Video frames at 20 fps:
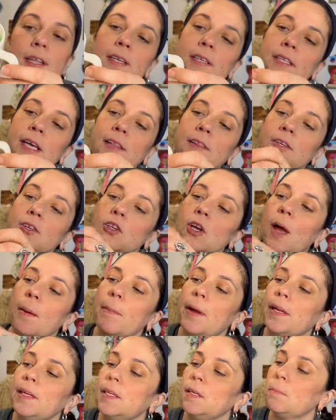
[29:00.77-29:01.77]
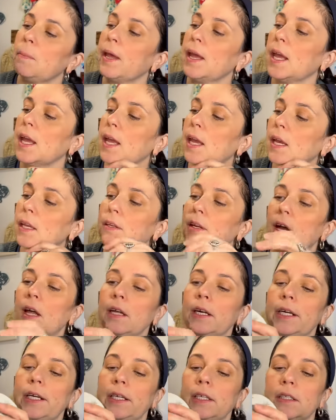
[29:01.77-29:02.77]
this at the shop. I did pay a
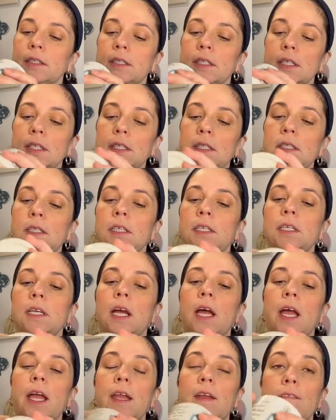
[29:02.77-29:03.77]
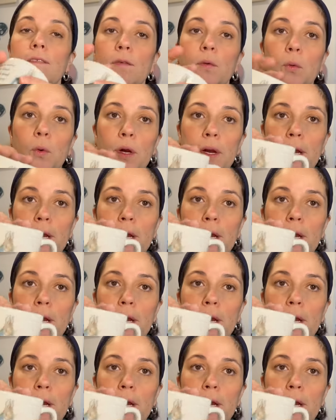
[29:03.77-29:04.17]
dollar sixty nine for